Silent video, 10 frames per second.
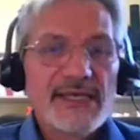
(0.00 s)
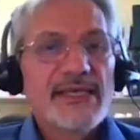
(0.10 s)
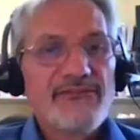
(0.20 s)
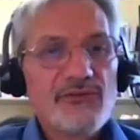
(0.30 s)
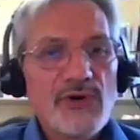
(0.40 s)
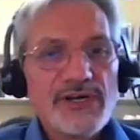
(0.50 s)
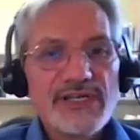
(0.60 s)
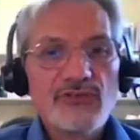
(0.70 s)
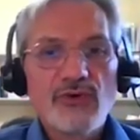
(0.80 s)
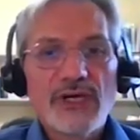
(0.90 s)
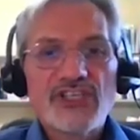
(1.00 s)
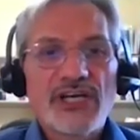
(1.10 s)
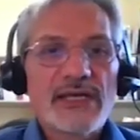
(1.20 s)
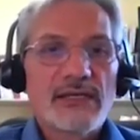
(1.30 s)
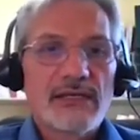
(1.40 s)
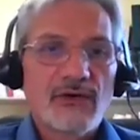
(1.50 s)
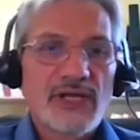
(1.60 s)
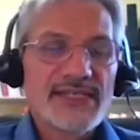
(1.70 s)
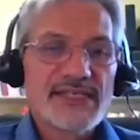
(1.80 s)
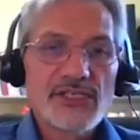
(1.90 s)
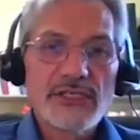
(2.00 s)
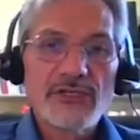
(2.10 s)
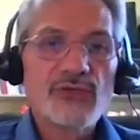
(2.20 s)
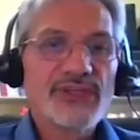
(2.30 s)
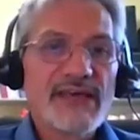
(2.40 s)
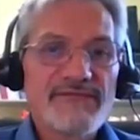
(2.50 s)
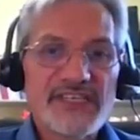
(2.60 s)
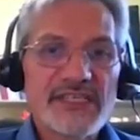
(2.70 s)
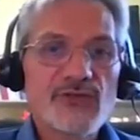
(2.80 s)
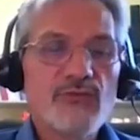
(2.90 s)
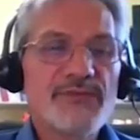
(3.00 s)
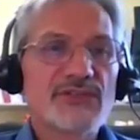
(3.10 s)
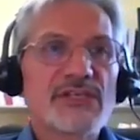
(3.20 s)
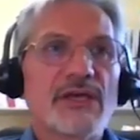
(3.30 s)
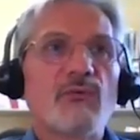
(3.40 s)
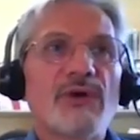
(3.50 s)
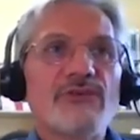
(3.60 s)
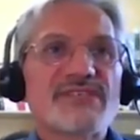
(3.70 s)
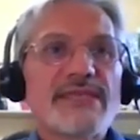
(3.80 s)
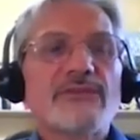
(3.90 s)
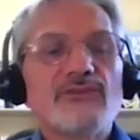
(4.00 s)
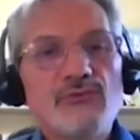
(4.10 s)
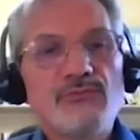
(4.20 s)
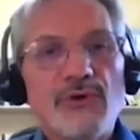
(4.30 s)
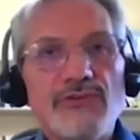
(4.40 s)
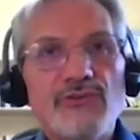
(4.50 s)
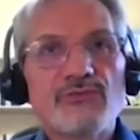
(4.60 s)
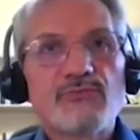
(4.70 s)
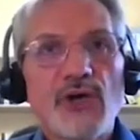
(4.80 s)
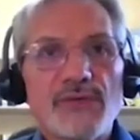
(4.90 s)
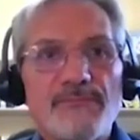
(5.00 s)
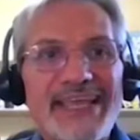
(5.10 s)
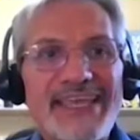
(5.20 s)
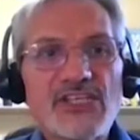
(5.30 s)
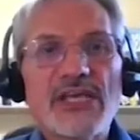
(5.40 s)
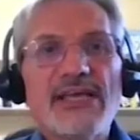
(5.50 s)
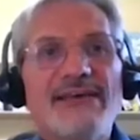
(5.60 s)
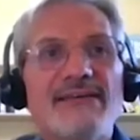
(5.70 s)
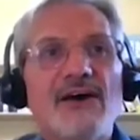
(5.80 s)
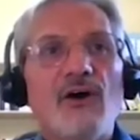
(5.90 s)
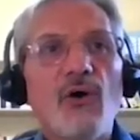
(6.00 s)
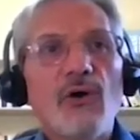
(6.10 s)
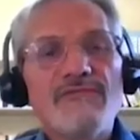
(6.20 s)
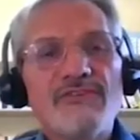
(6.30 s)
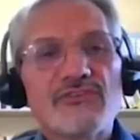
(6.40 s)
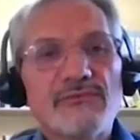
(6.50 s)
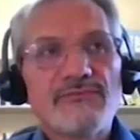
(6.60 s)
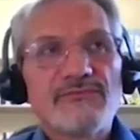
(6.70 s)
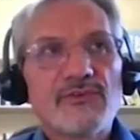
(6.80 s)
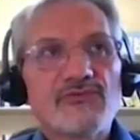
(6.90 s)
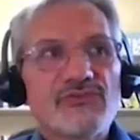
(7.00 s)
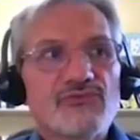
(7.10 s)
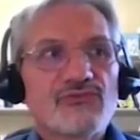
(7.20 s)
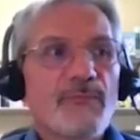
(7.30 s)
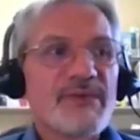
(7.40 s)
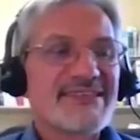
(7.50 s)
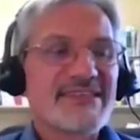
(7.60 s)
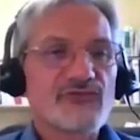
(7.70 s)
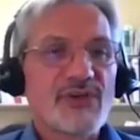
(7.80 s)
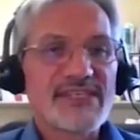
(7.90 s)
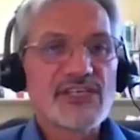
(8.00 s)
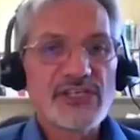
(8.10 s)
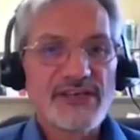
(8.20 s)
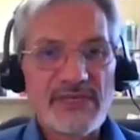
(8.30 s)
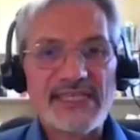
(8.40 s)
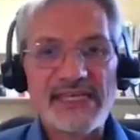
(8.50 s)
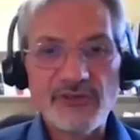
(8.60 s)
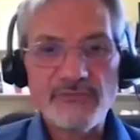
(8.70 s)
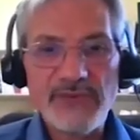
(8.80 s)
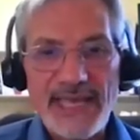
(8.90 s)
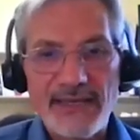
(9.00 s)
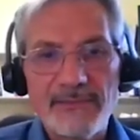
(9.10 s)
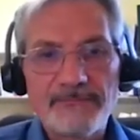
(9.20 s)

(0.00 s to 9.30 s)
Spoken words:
If you work into agile localization, you don't have this issue because when you send a new package, all the topics in translation have been delivered back.